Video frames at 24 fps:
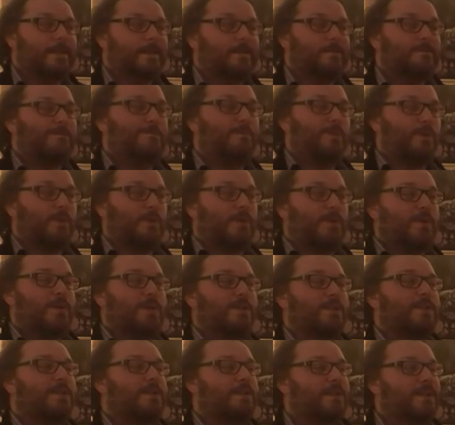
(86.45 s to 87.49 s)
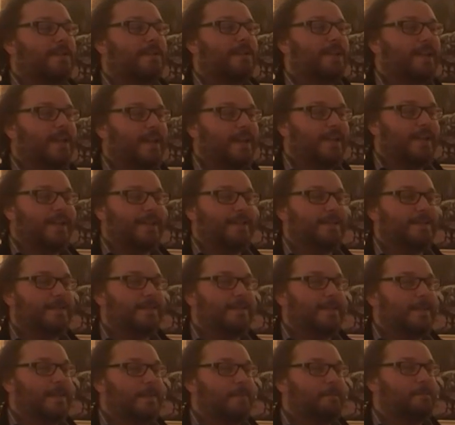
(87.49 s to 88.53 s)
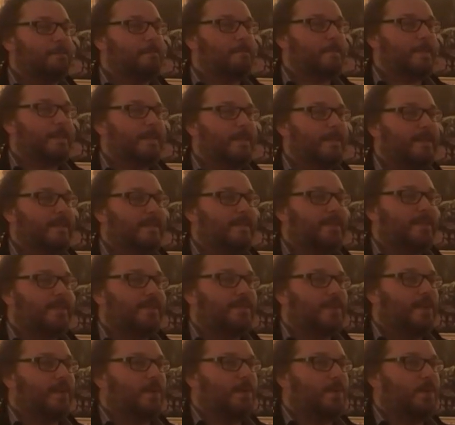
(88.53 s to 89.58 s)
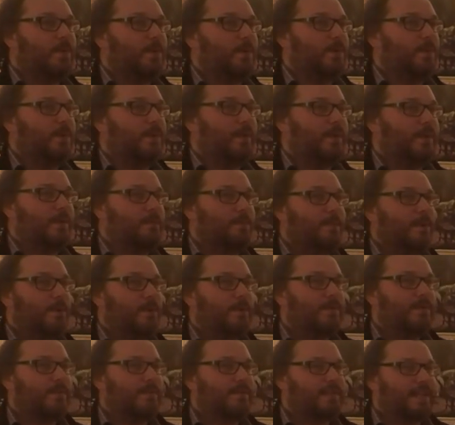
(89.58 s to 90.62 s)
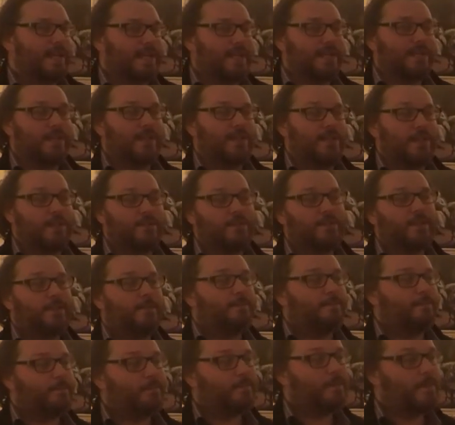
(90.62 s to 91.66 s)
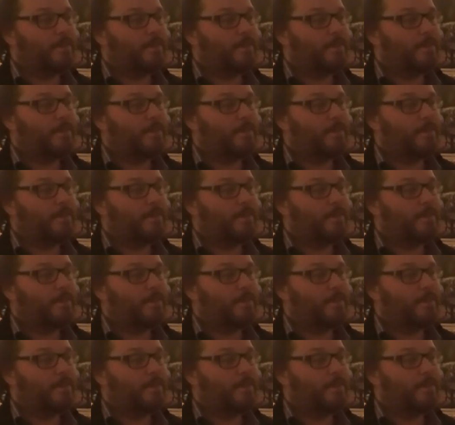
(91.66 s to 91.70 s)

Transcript: kind of bored, and so they both take a lover.